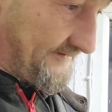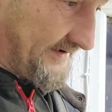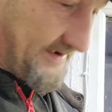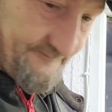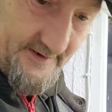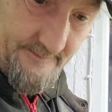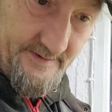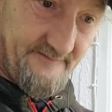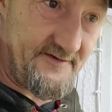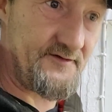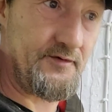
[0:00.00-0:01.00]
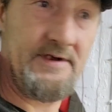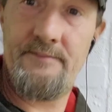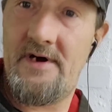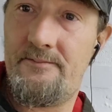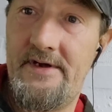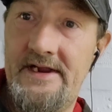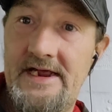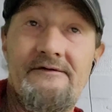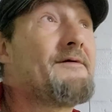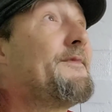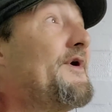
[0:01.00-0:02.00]
and give it a bit of a sweep up in here.
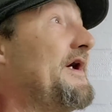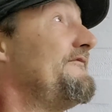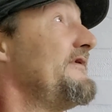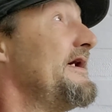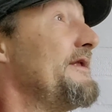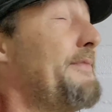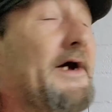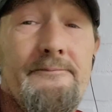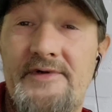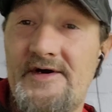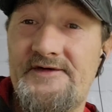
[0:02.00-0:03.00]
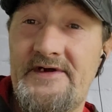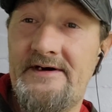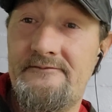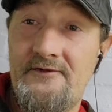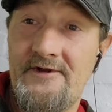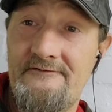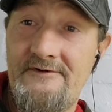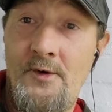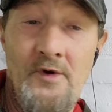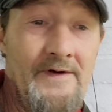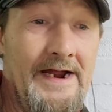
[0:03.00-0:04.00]
I might even get the paintbrush out or the
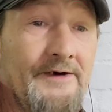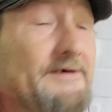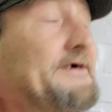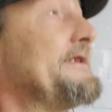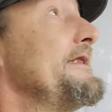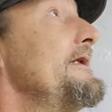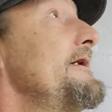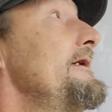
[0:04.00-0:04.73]
roller out and